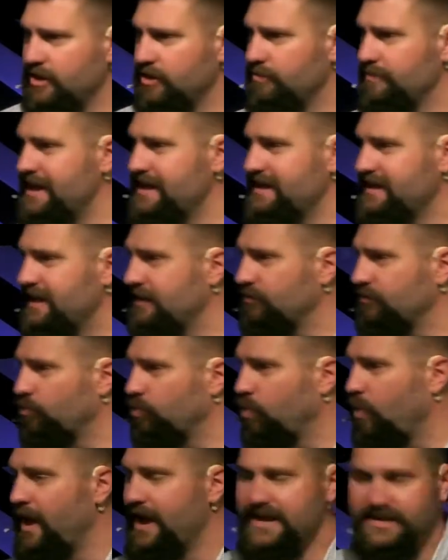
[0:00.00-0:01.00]
know, making
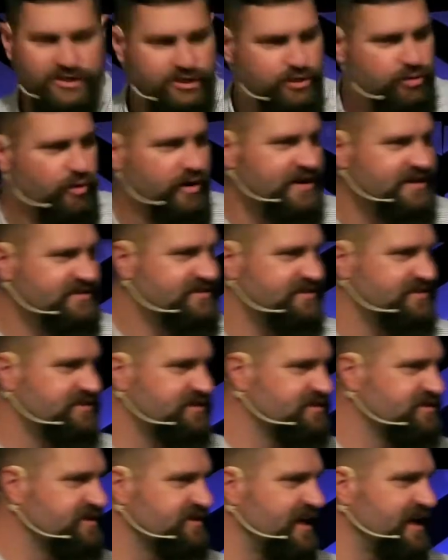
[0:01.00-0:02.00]
right choices
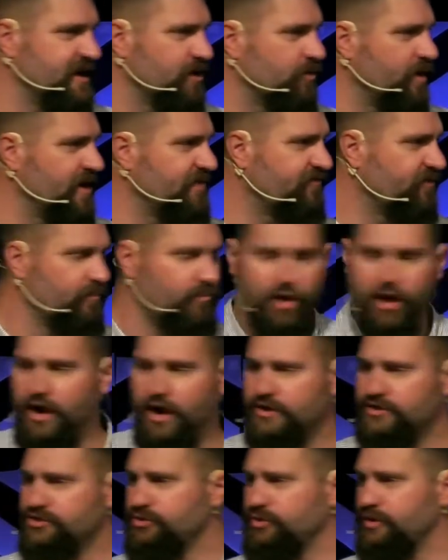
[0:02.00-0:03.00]
and staying away from
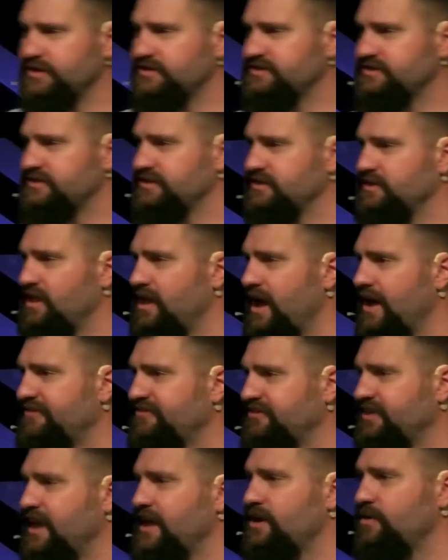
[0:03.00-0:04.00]
wrong choices in
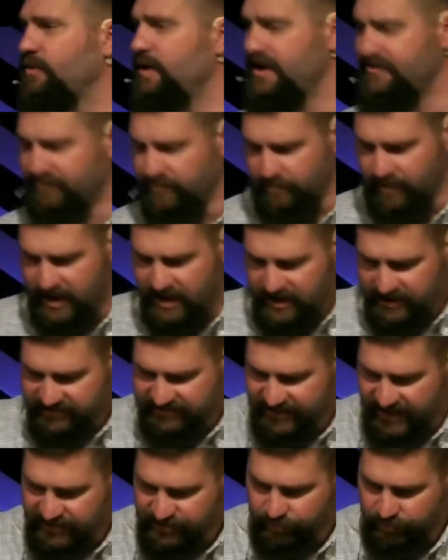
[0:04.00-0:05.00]
life, staying away from
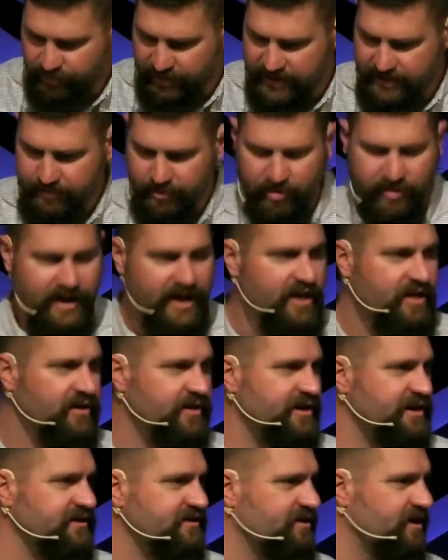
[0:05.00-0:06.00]
sexual
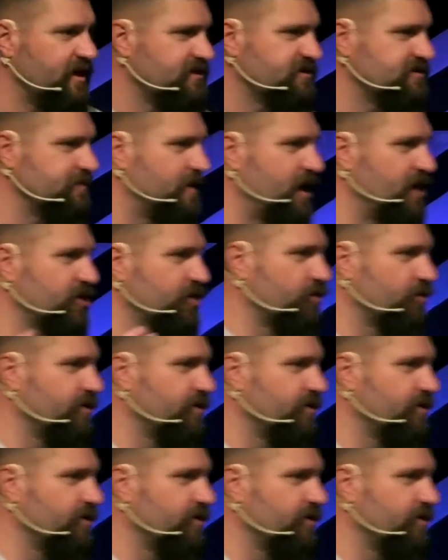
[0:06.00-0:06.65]
immorality. He talks about